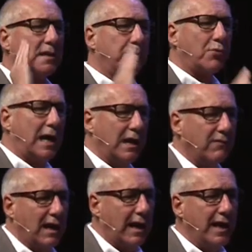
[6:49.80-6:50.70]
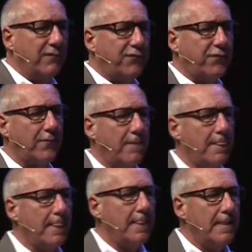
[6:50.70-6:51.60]
the pride of life.
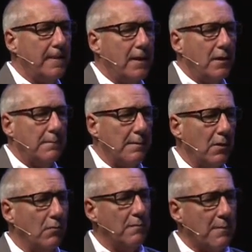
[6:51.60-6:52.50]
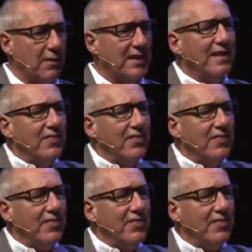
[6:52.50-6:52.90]
Remember, remember the,